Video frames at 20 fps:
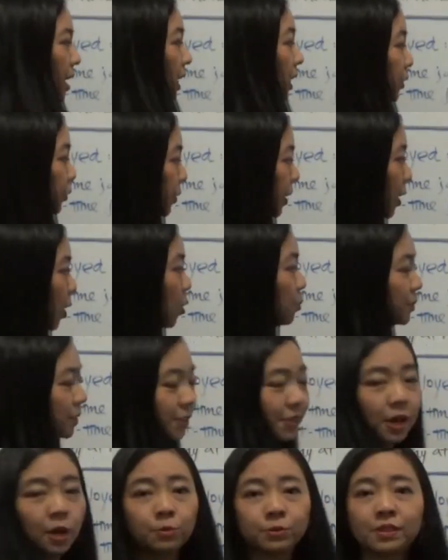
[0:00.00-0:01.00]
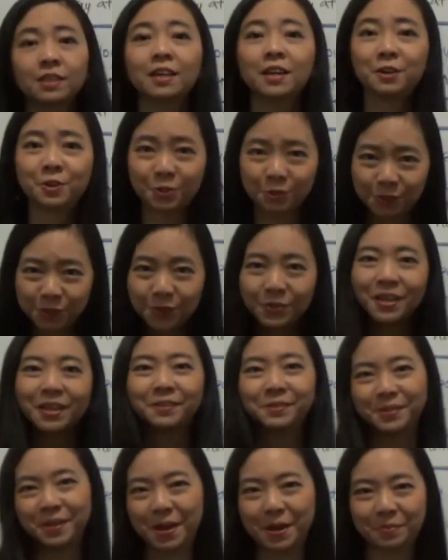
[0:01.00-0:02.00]
So I hope this helps and I'll see you
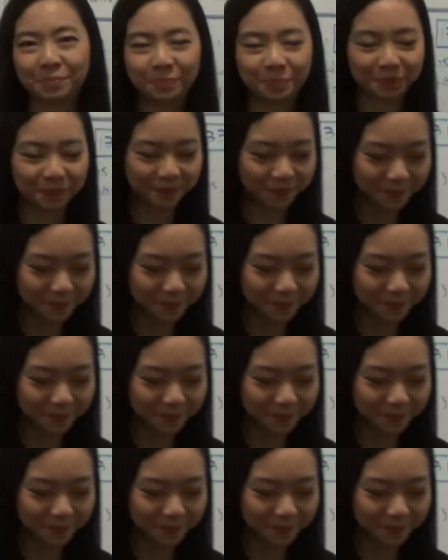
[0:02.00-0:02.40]
next time.